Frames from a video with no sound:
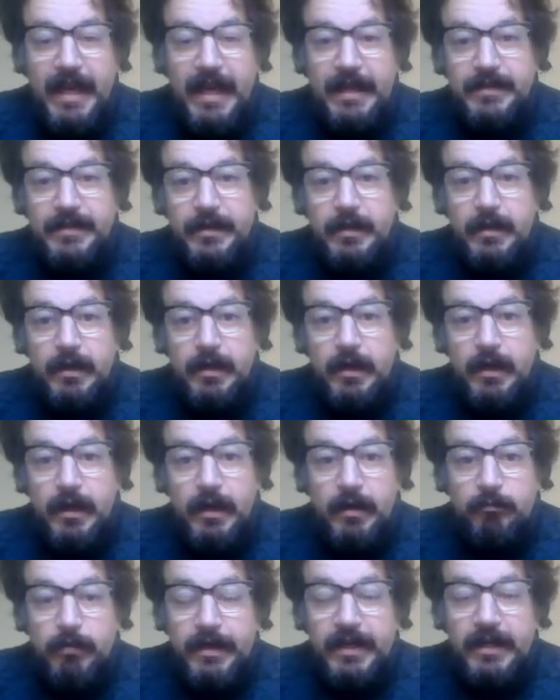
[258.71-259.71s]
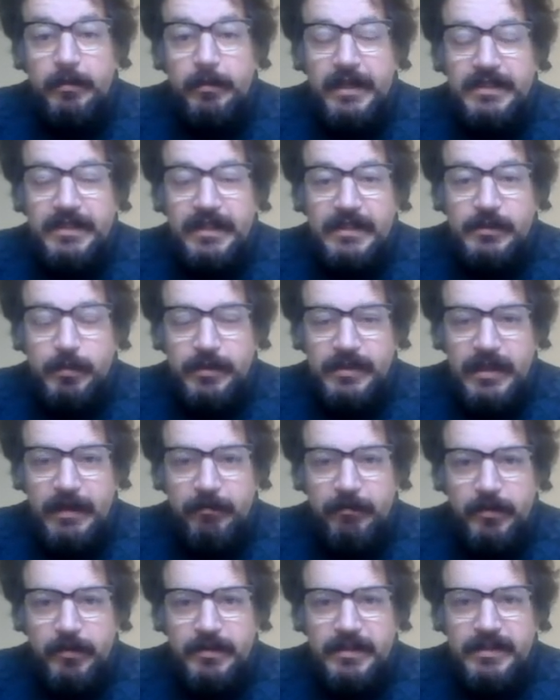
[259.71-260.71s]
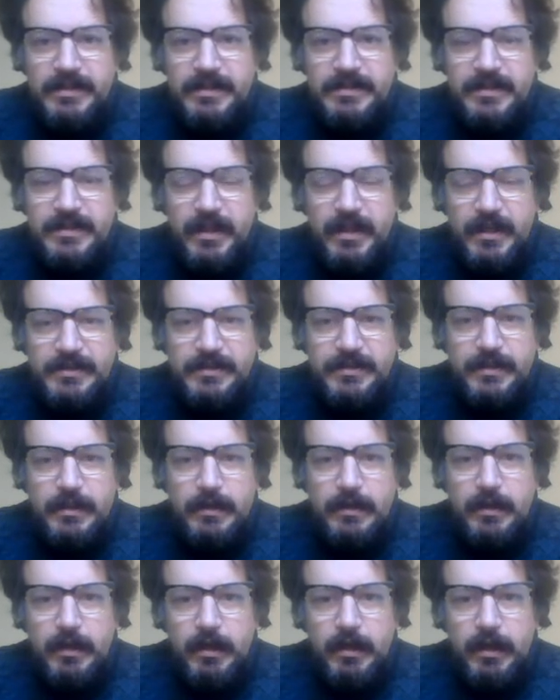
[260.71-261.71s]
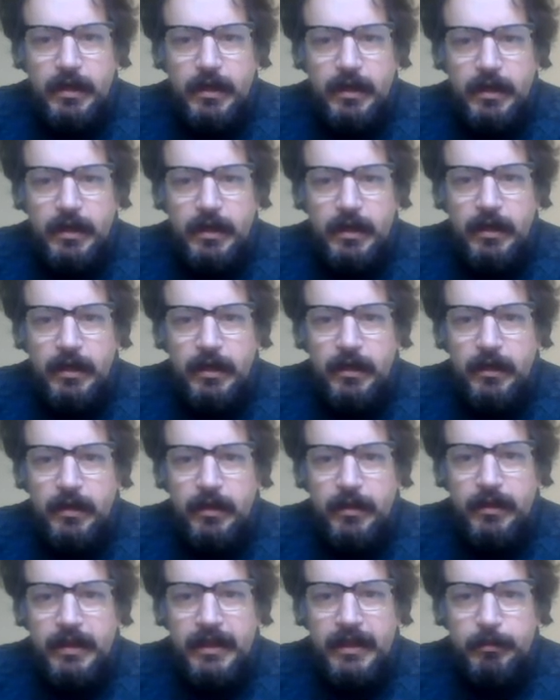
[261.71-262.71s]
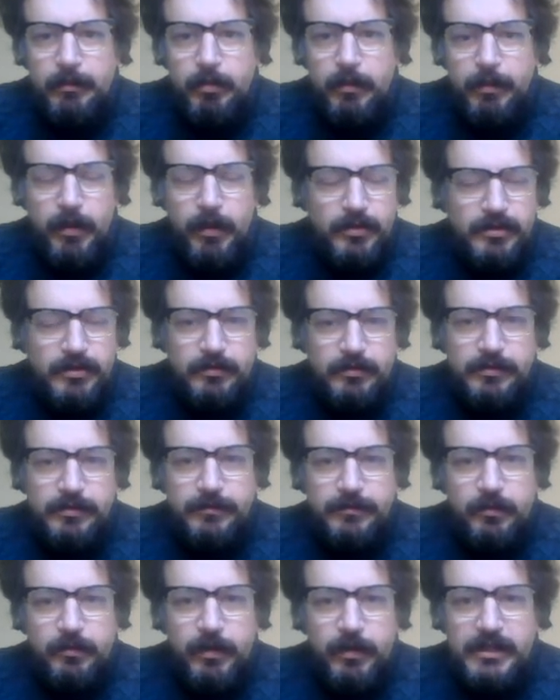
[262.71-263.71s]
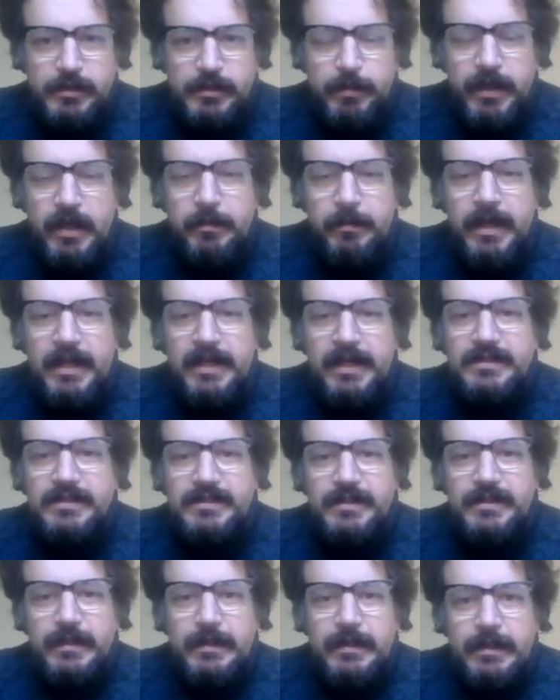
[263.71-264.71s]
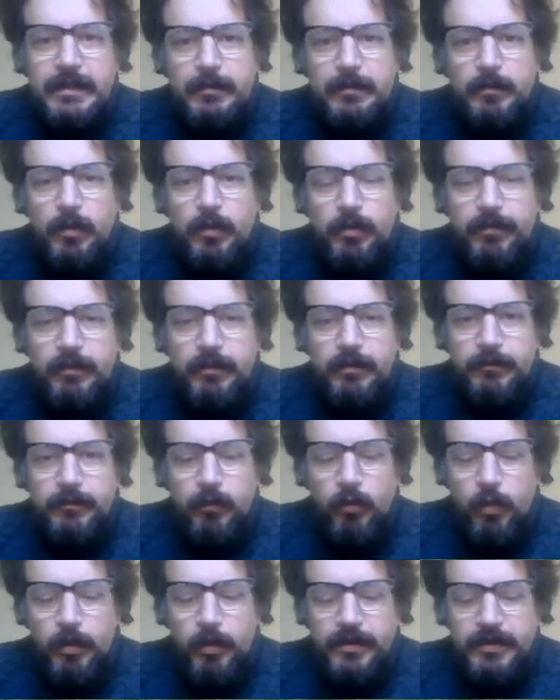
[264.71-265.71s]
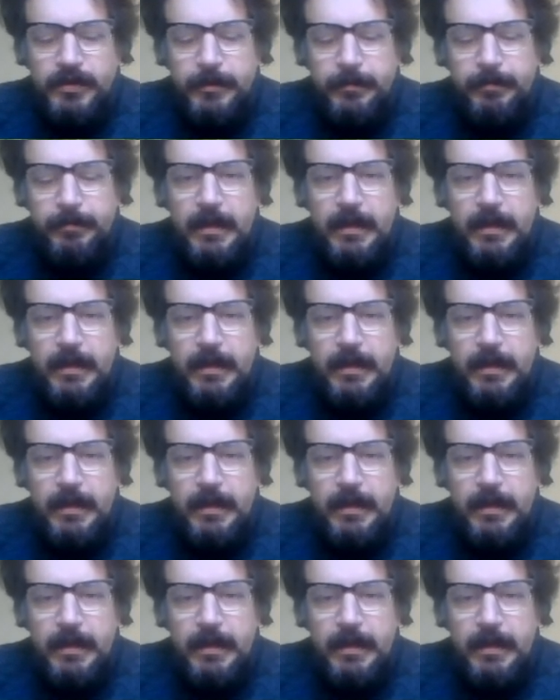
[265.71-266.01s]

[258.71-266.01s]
regular meetings with DEFRA to discuss the proposals for HPMAs moving forward.